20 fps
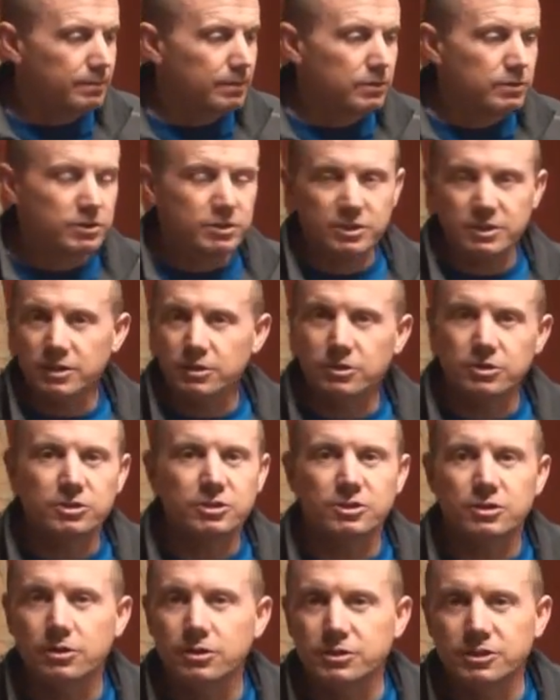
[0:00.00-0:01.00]
There's
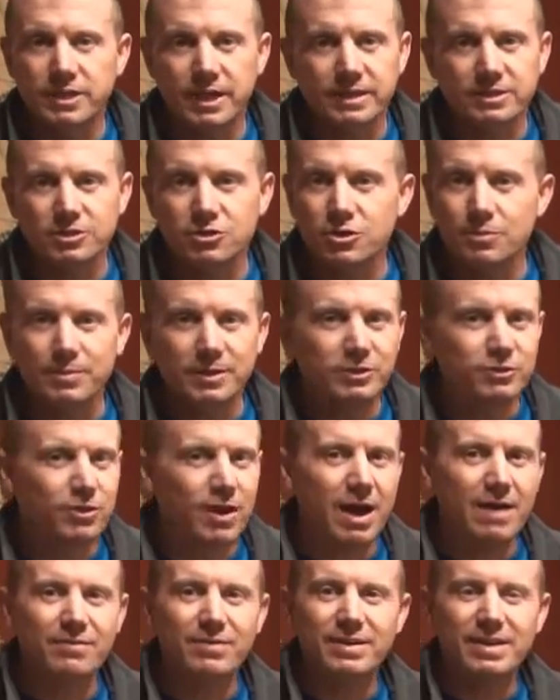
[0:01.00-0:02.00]
a good chance you could be
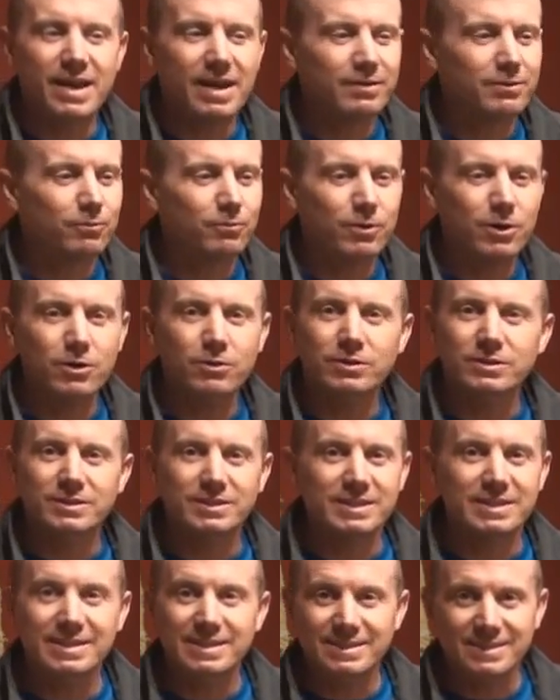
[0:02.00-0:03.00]
driving down the road and
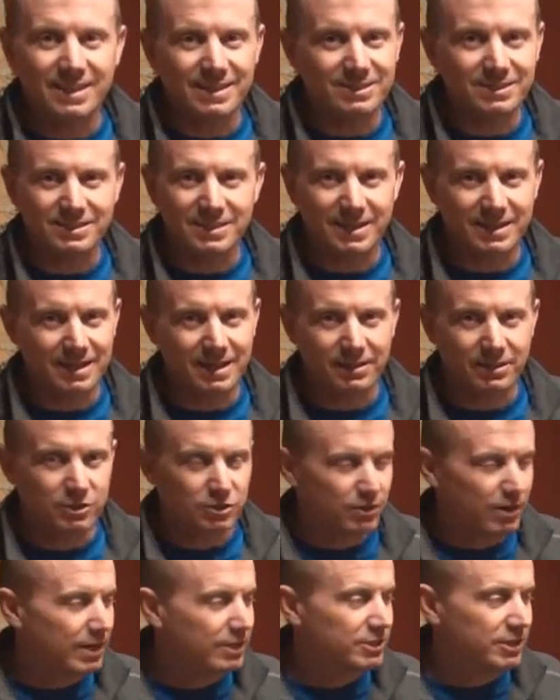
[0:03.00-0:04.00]
see these things sticking out of
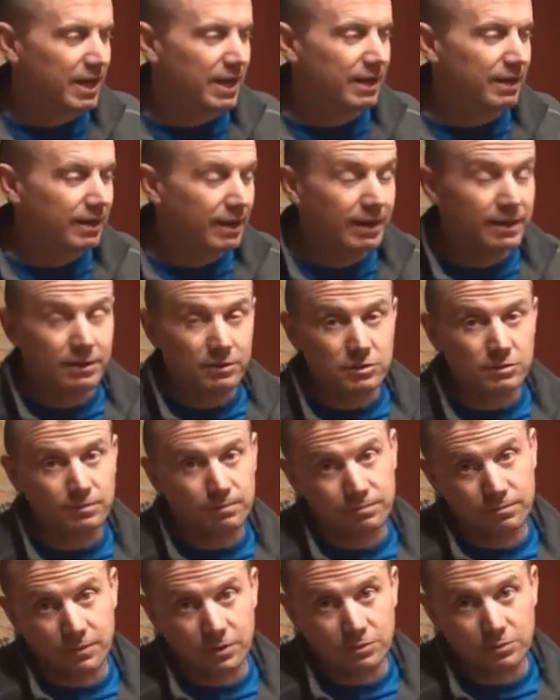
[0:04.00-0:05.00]
the trash can, and there's
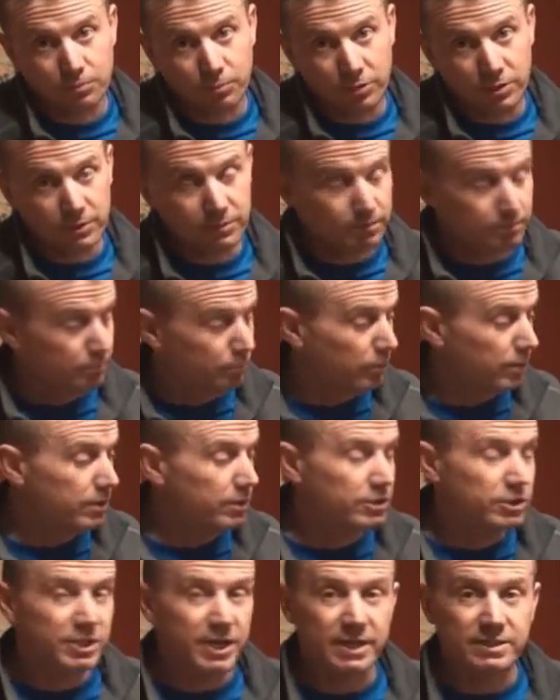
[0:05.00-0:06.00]
a pretty
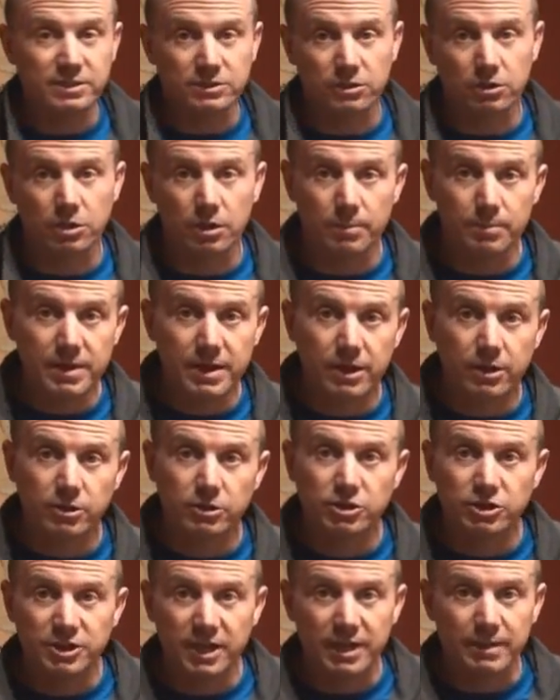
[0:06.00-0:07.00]
good chance that they're going to be in
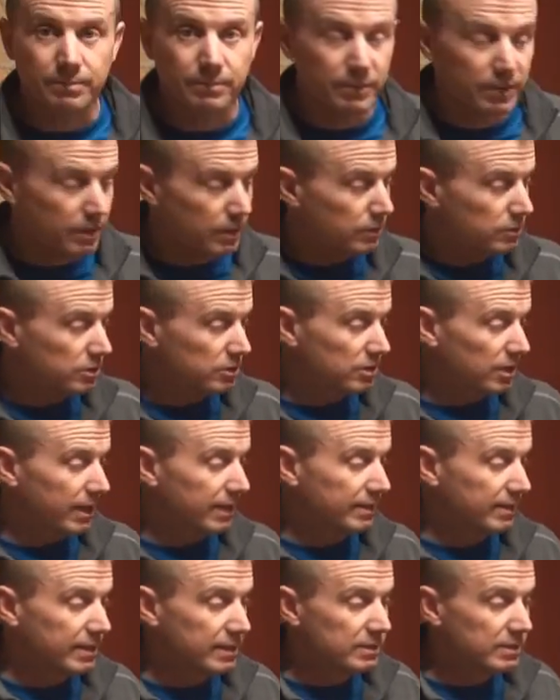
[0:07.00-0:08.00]
good shape. Just
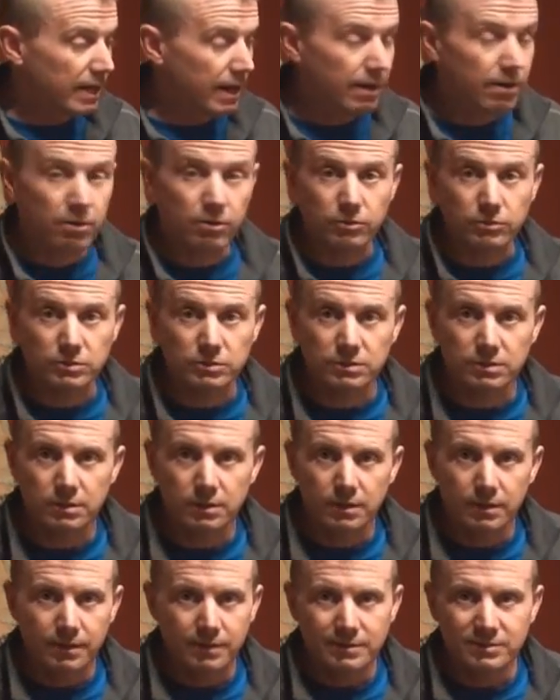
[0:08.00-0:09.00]
like these arrows,
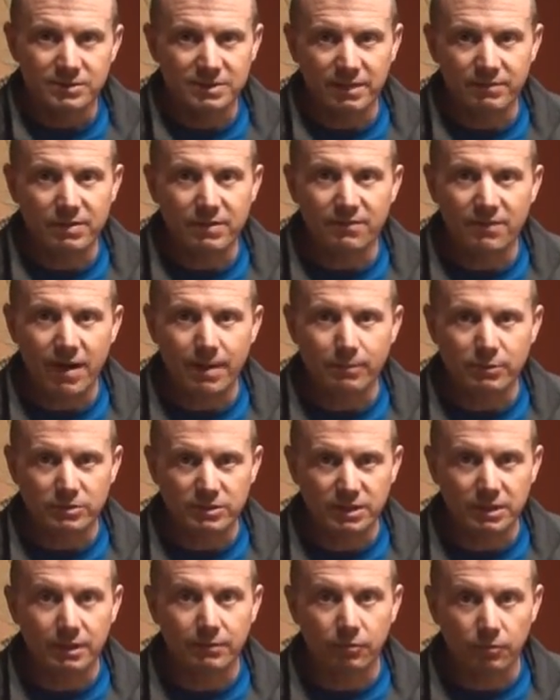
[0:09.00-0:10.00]

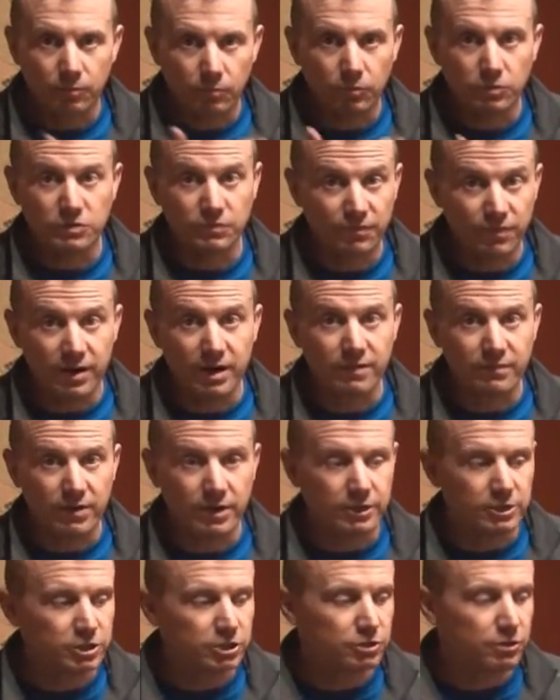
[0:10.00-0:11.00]
75% of them was very,
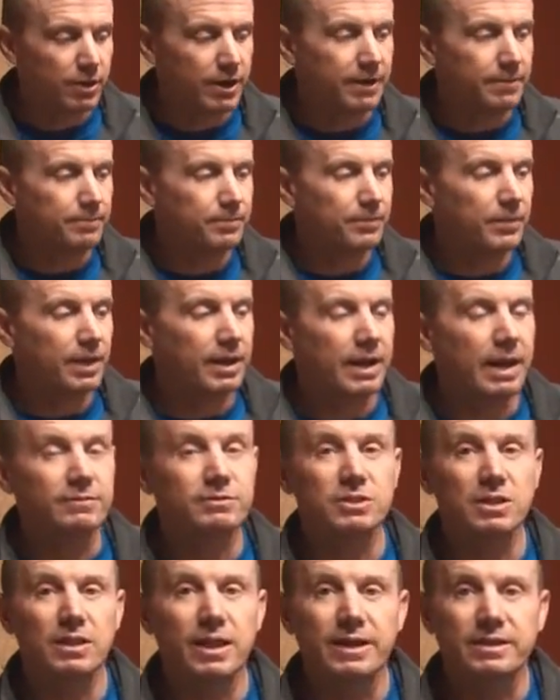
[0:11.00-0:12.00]
very straight, and
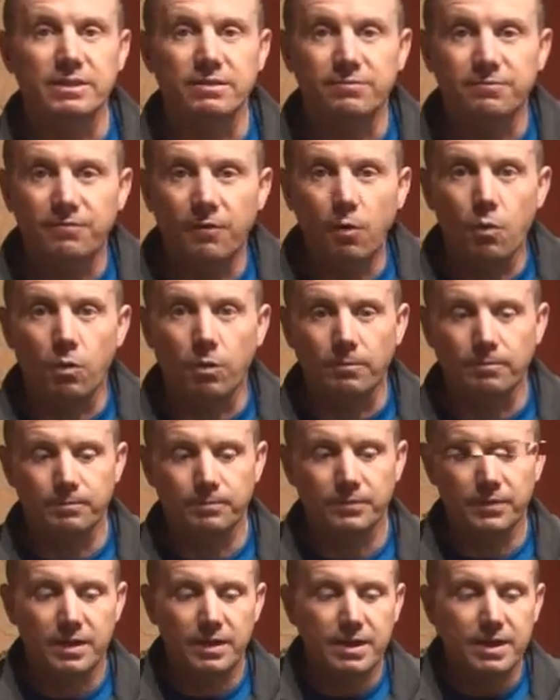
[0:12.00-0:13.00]
I've selected 4,
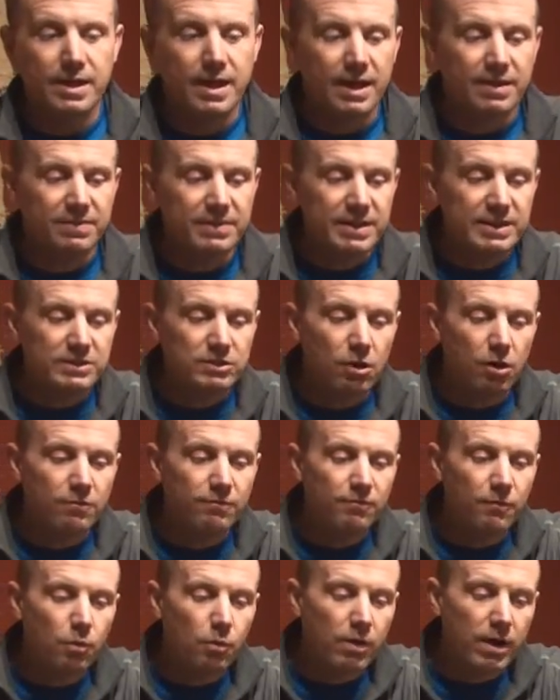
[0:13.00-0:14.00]
and these
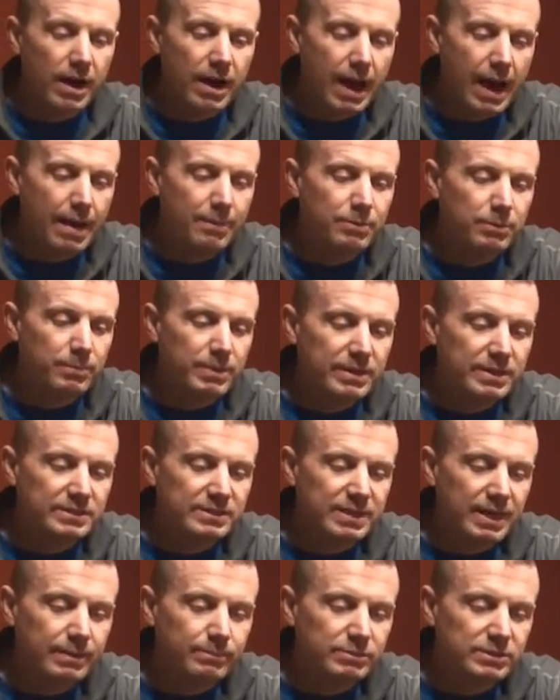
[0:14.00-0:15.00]
all 4 happen to be the
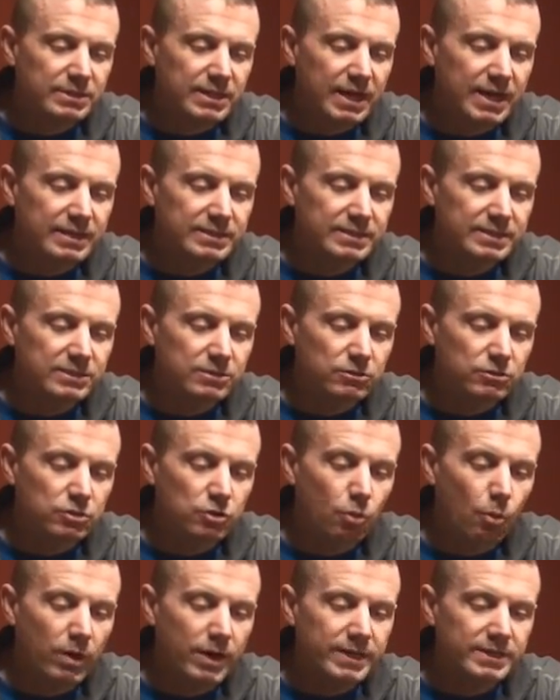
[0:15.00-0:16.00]
same size. These are
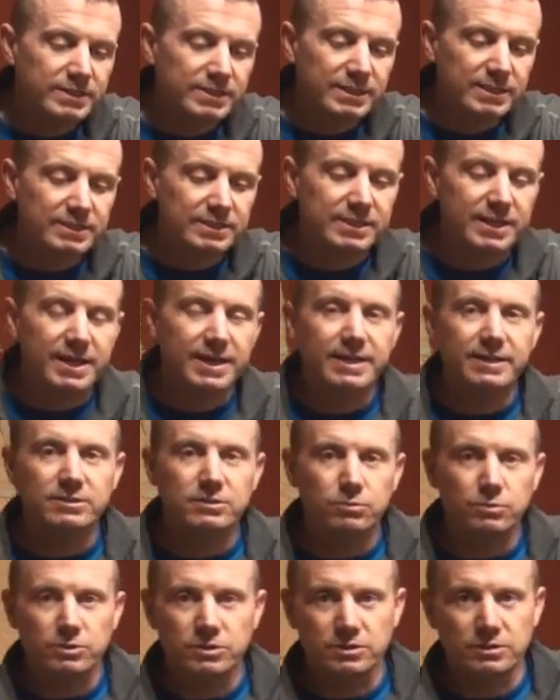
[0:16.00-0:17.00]

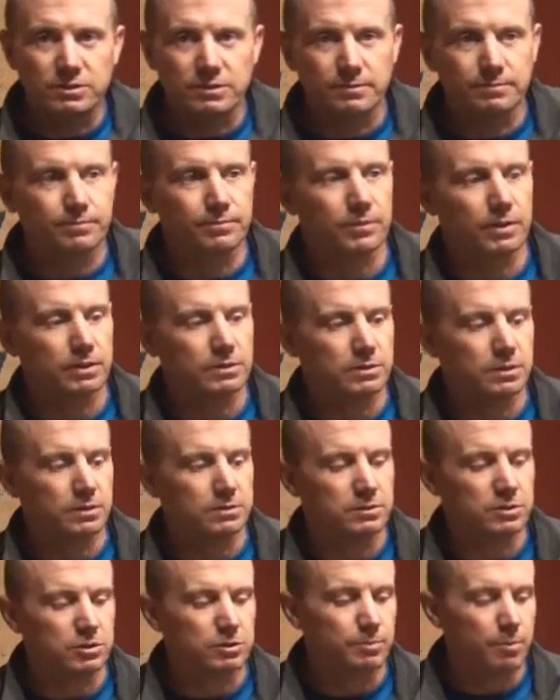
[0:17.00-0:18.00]
2016s, which is it's
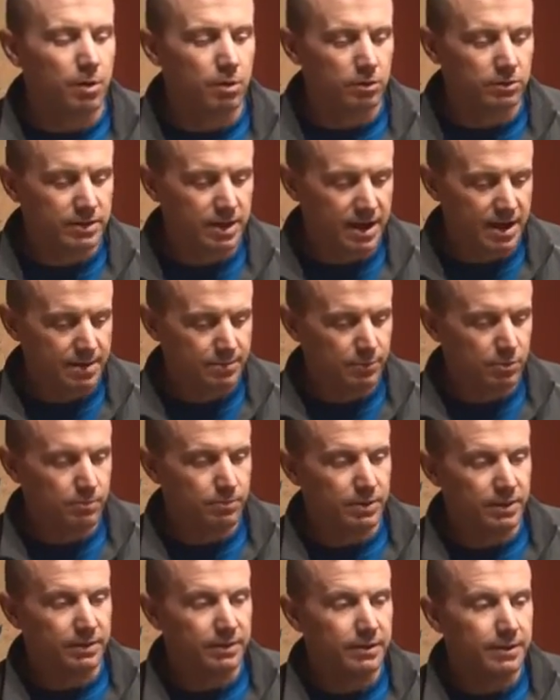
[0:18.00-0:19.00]
a smaller diameter.
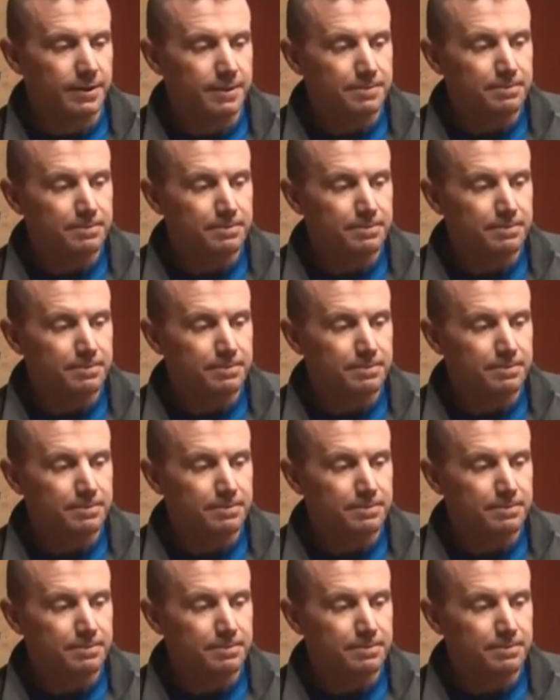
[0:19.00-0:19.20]
But